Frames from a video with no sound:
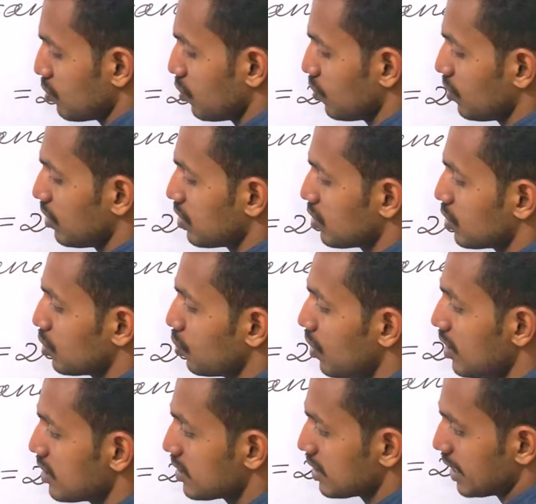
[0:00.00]
move
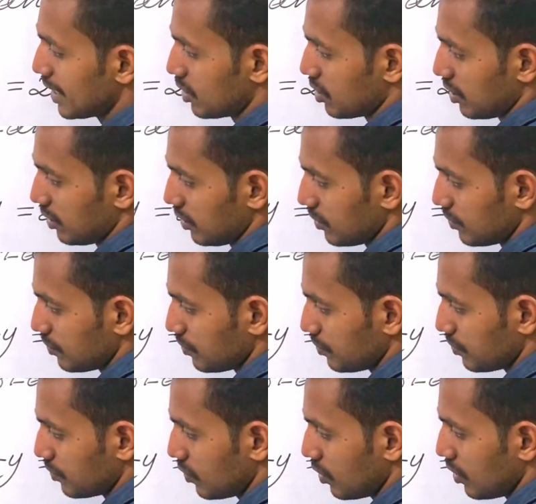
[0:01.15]
towards each other.
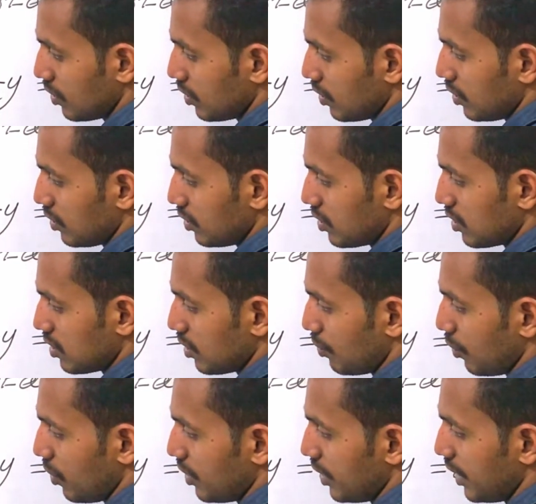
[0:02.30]
This is the
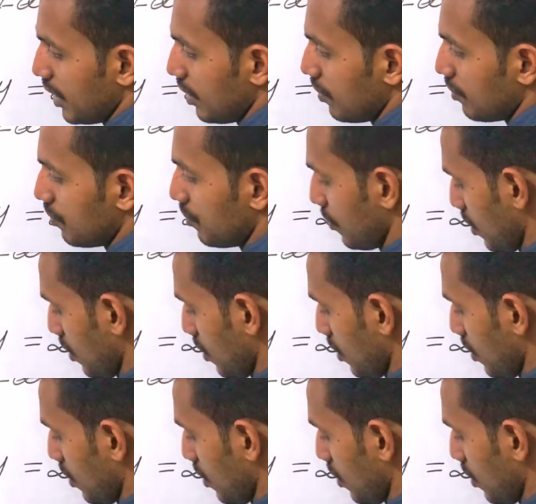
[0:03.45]
point A